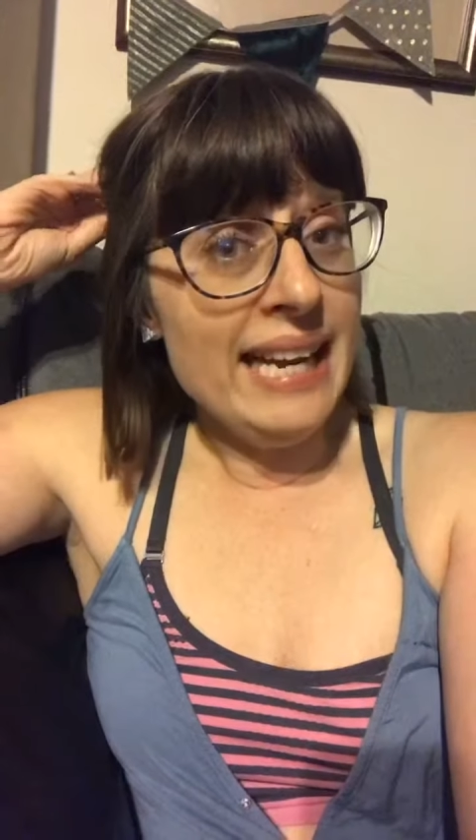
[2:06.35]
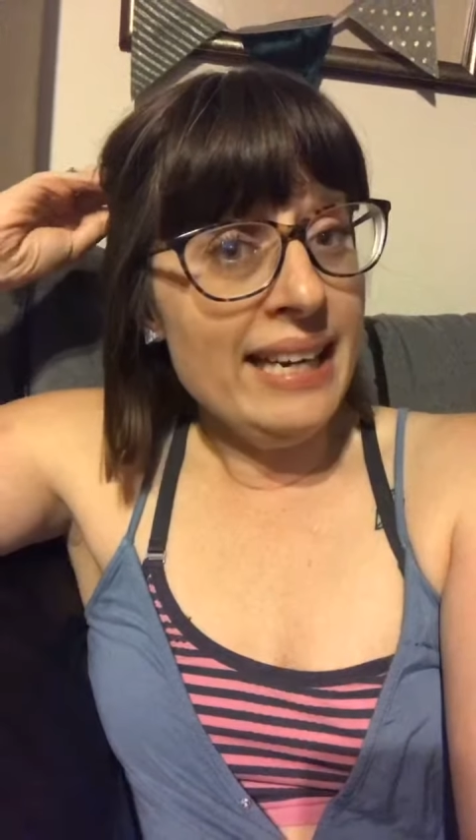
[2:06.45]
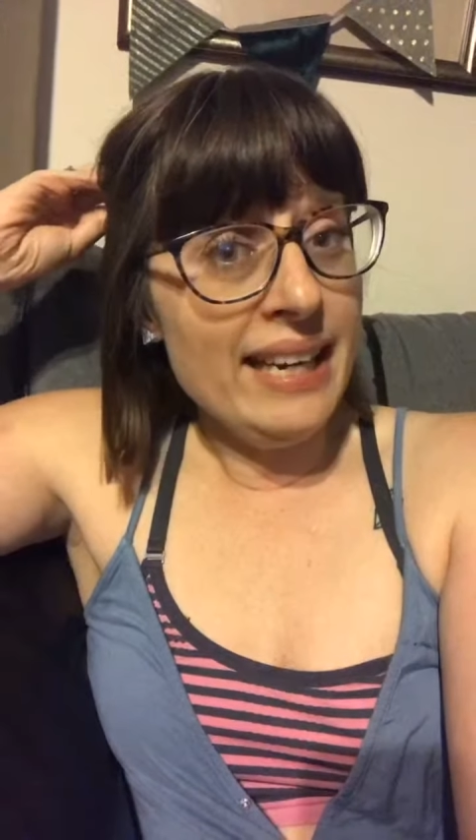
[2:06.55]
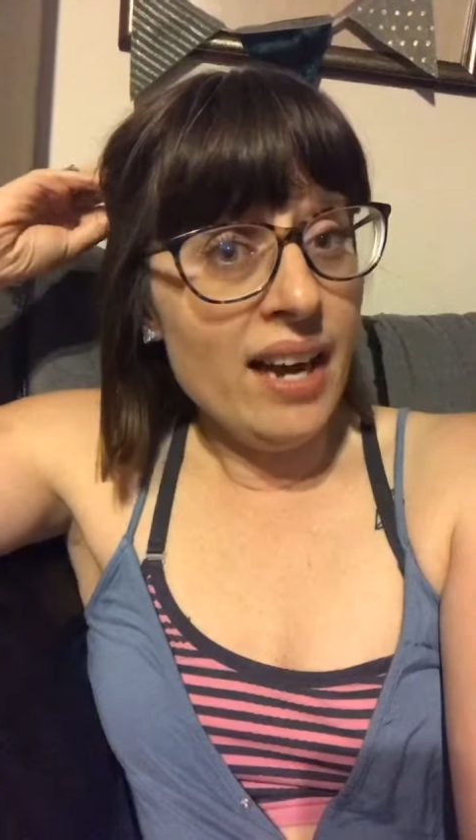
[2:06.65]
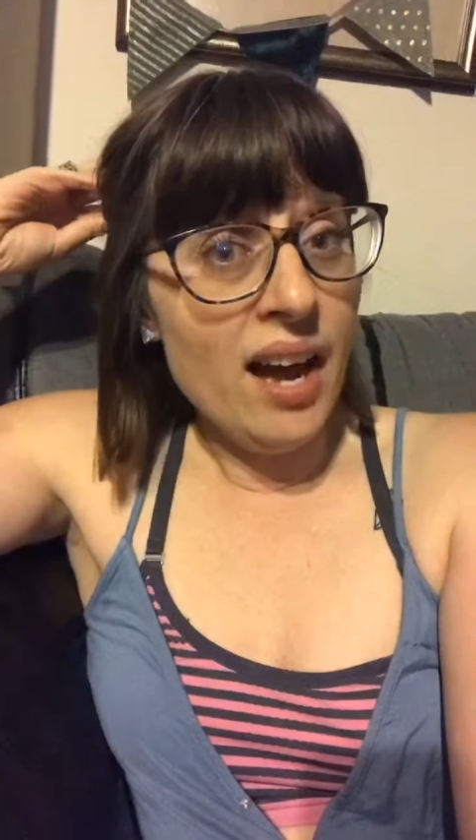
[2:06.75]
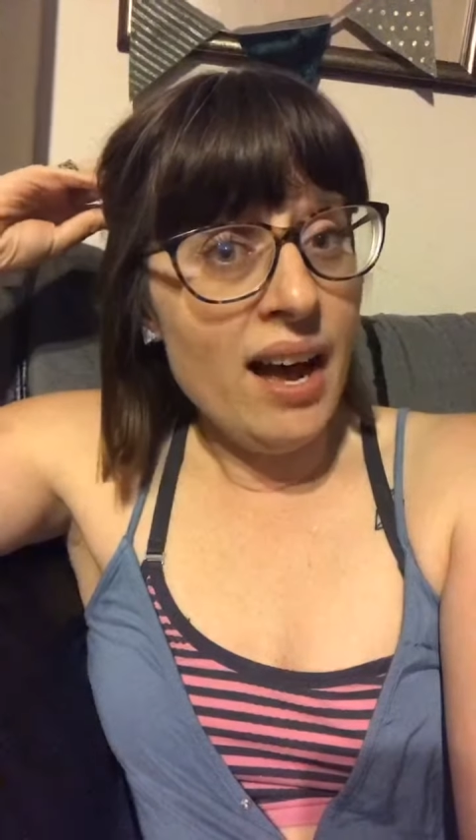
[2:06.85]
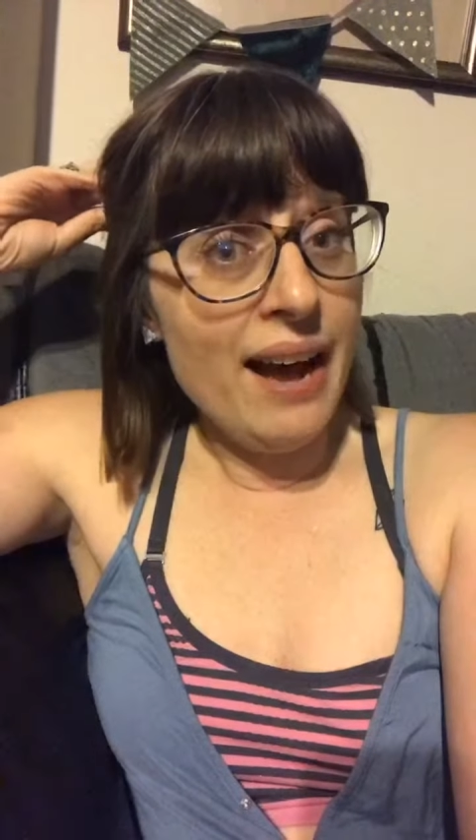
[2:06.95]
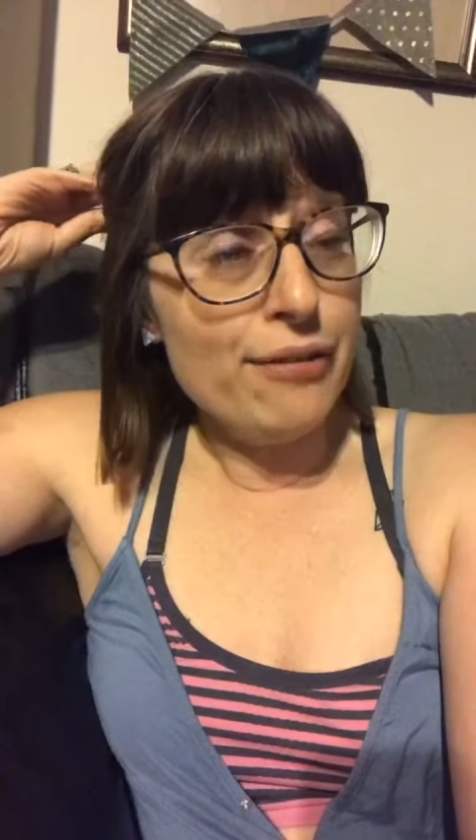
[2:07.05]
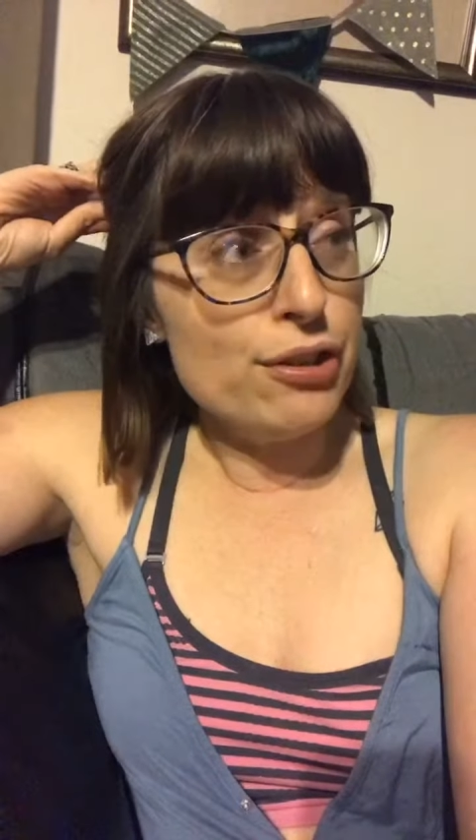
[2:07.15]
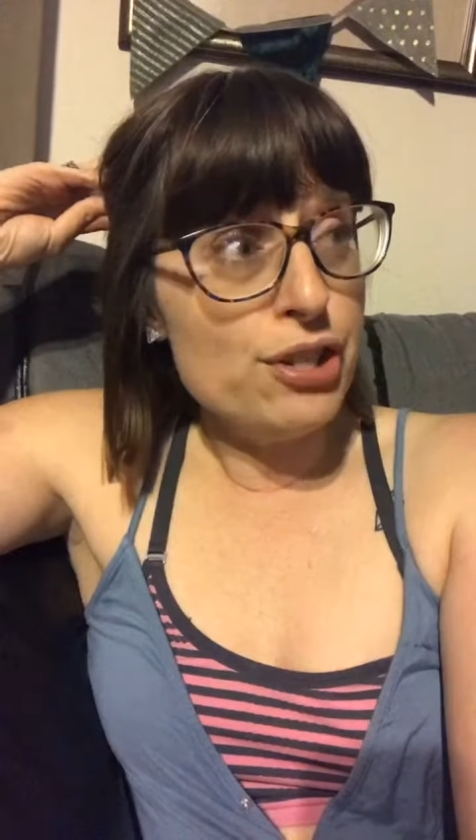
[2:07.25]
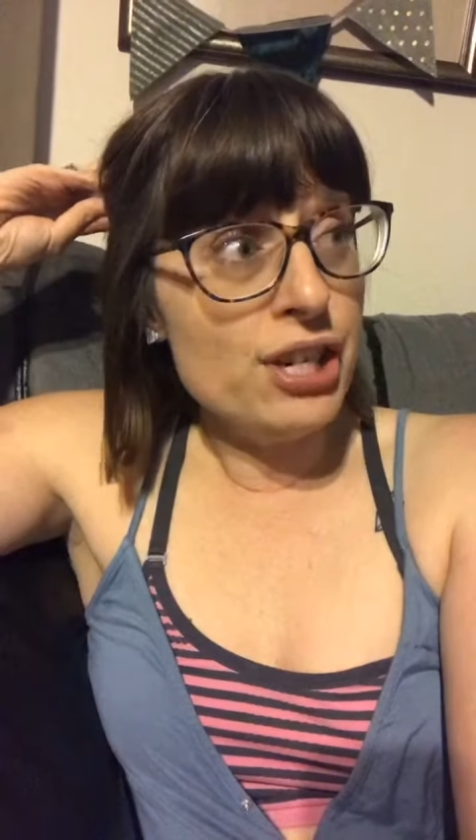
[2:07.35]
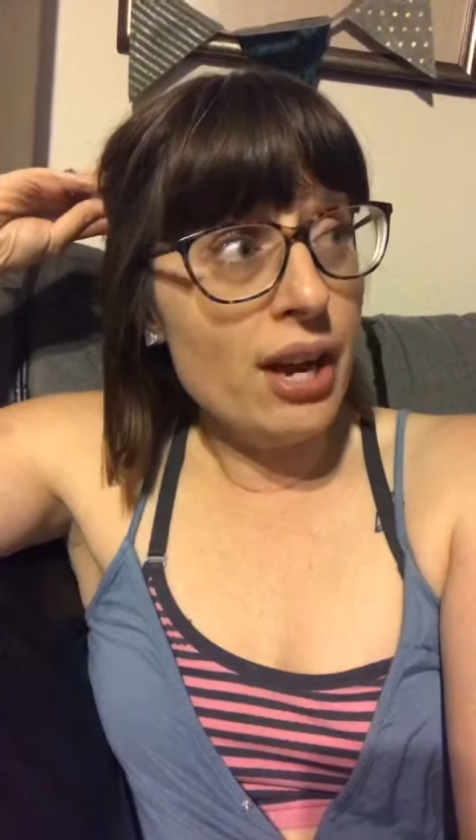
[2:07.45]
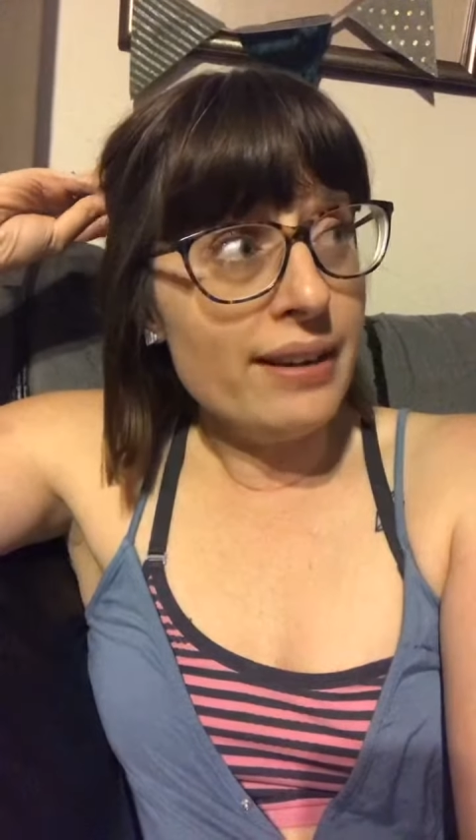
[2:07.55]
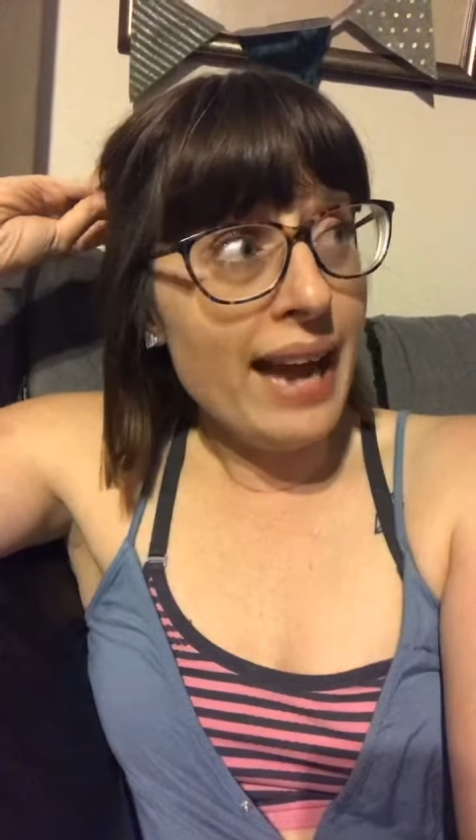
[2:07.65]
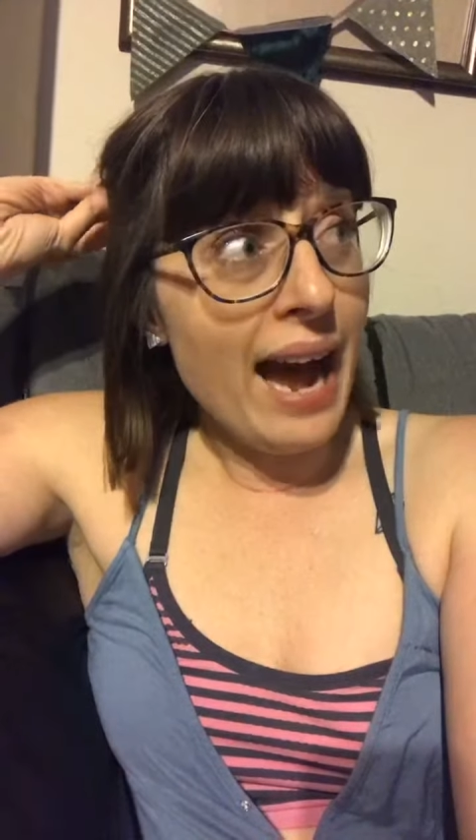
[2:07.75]
India after she
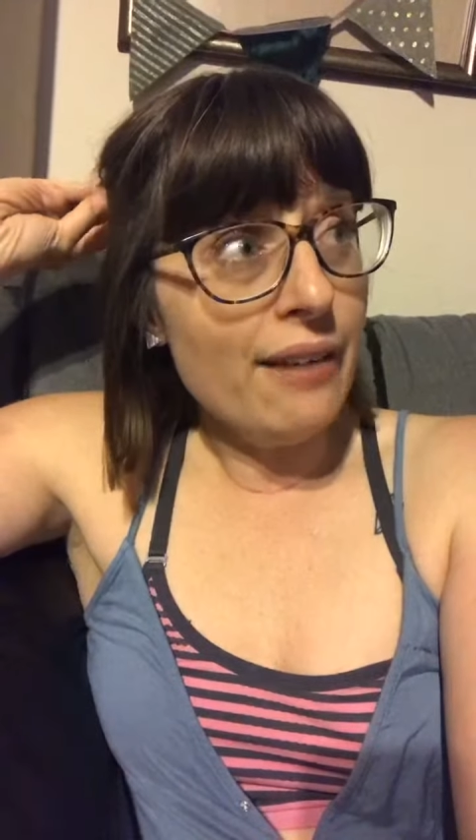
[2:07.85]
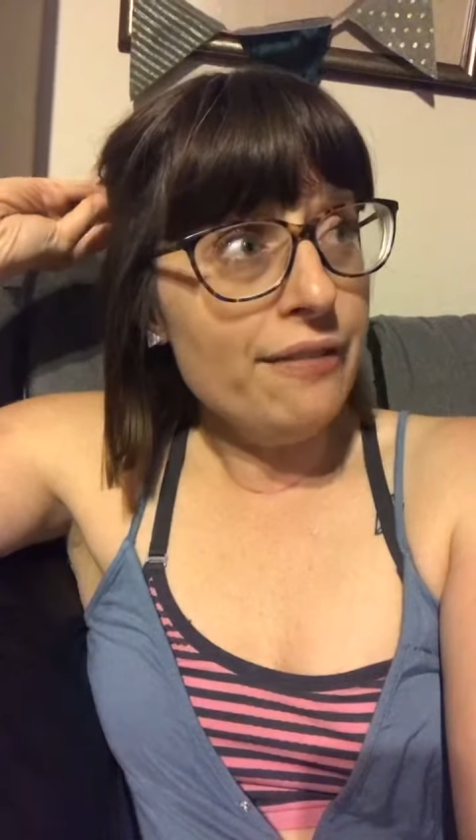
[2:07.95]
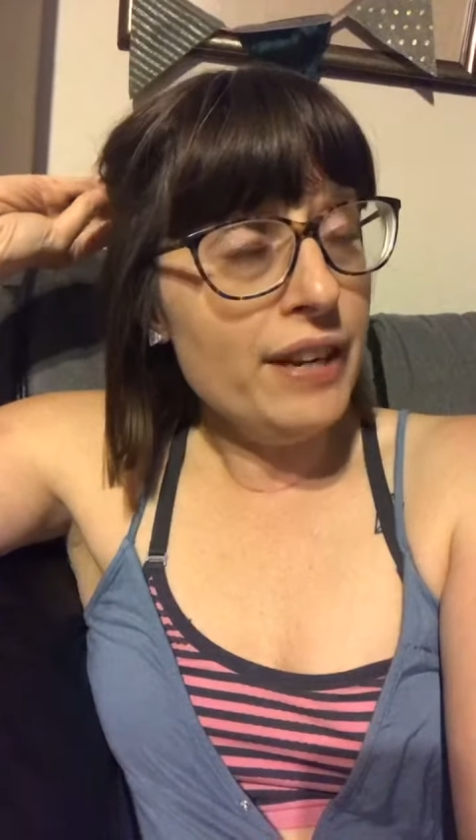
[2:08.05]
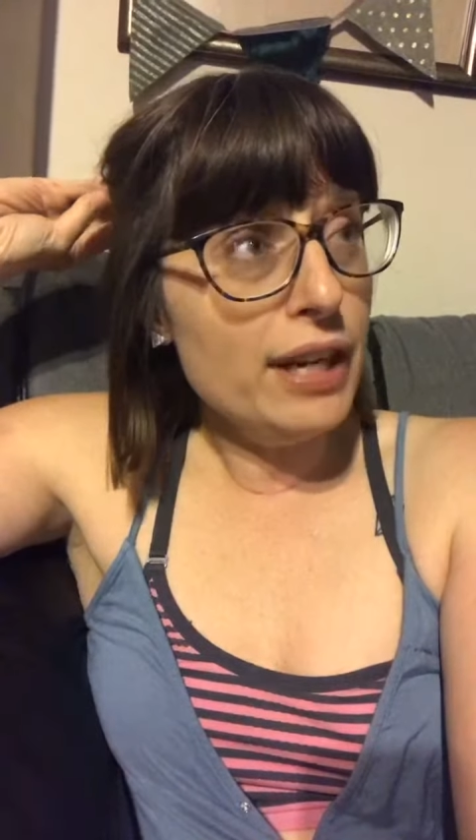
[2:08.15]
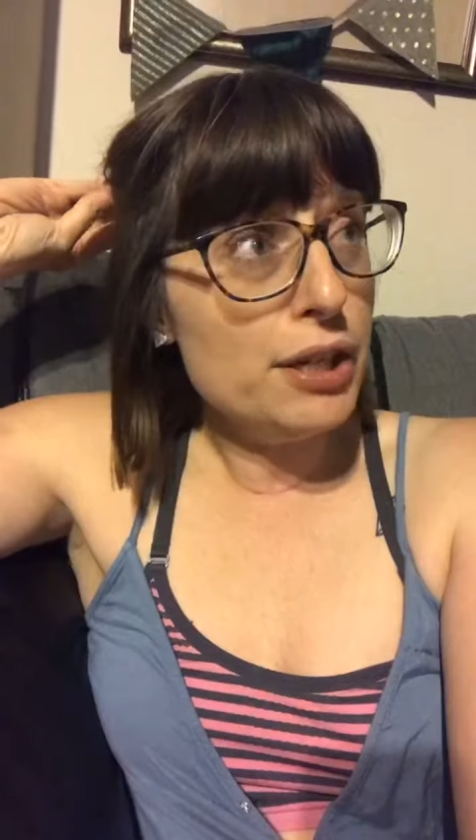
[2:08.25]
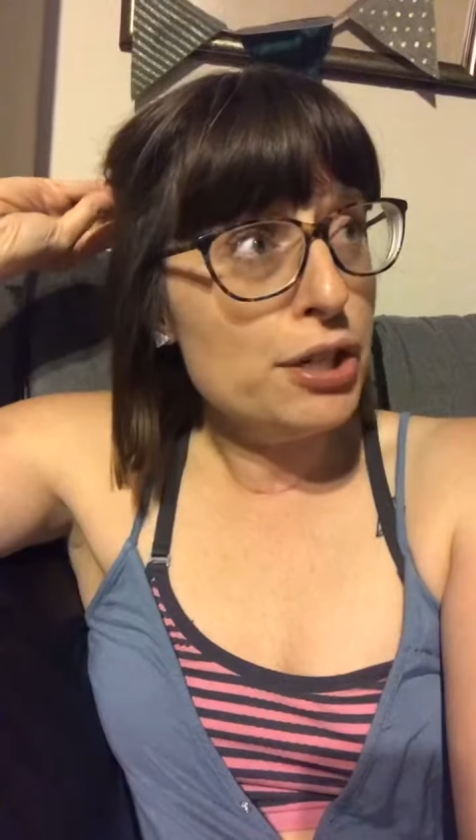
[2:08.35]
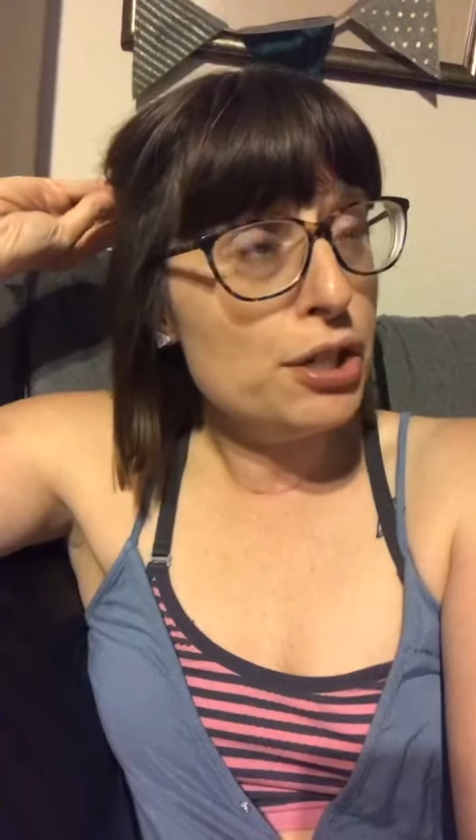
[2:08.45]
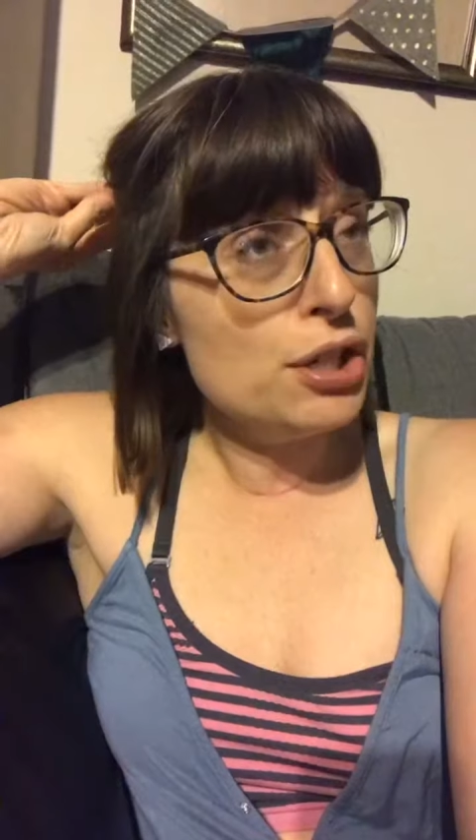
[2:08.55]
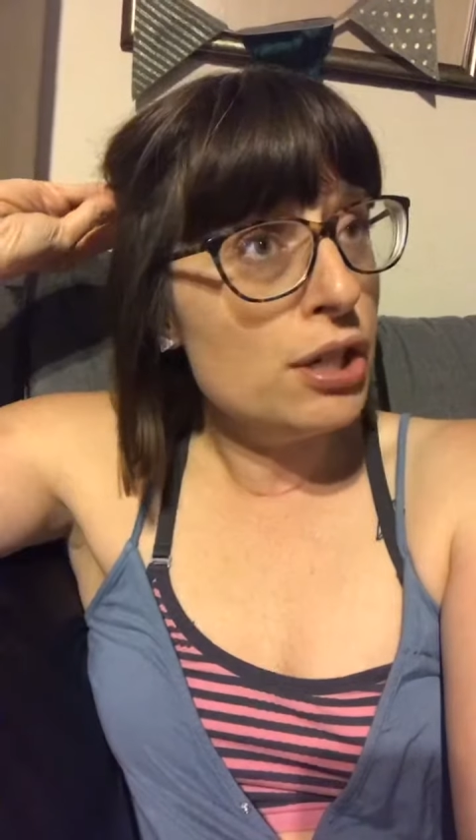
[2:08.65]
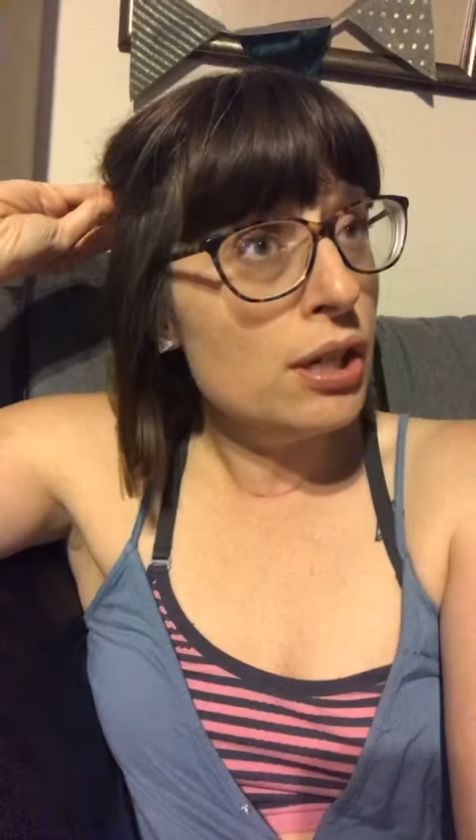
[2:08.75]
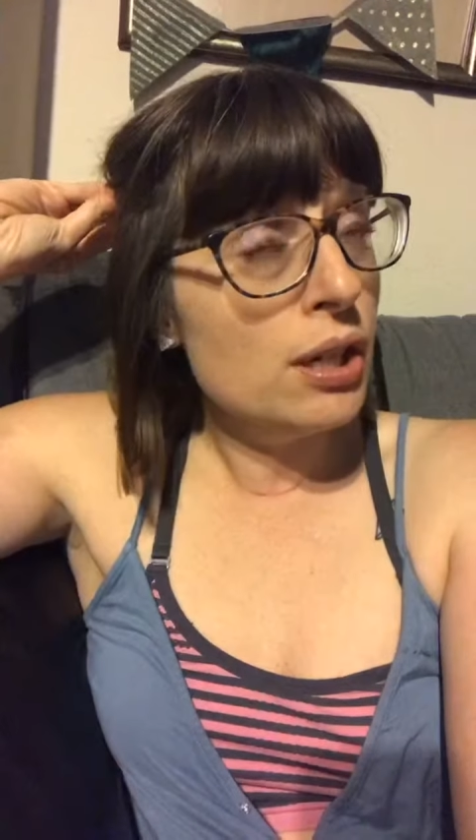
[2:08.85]
got catfished.